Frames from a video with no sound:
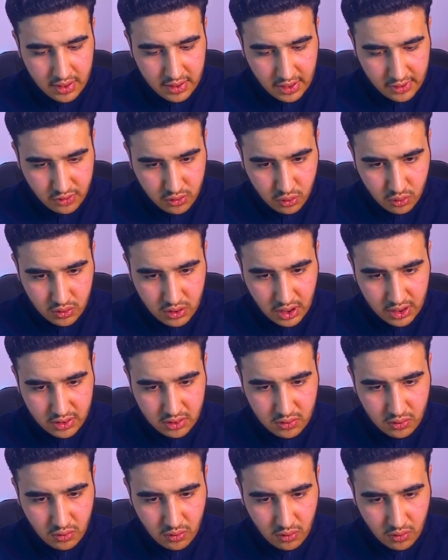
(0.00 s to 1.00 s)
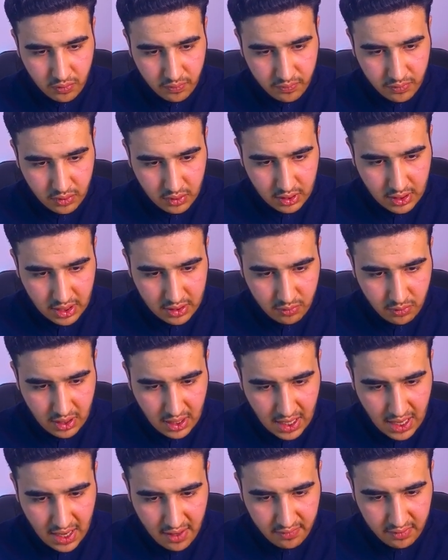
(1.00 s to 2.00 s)
The 2.2 that we
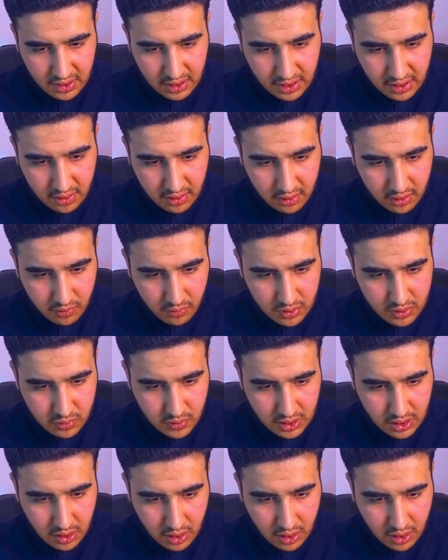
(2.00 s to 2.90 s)
have in here, which one?